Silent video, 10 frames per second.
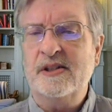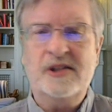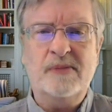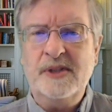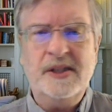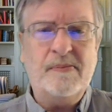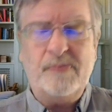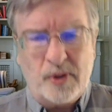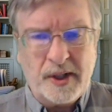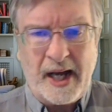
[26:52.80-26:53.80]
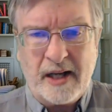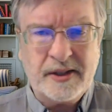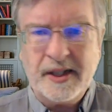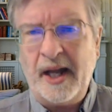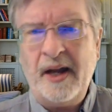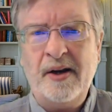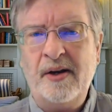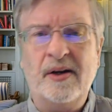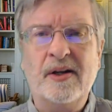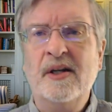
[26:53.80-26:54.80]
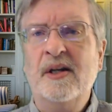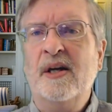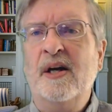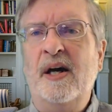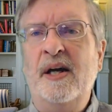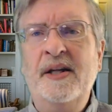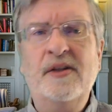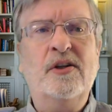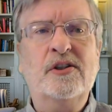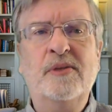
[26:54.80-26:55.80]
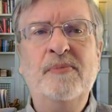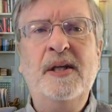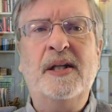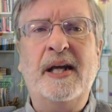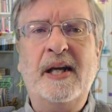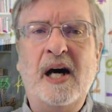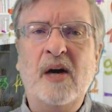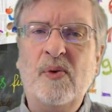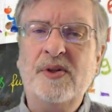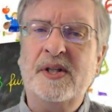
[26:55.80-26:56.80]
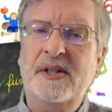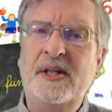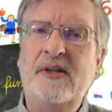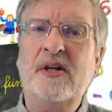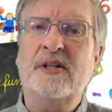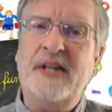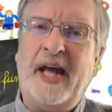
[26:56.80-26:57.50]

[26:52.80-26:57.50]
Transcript: or something I'm pulling out of the air. Uh, it looks to me like God wants to teach us the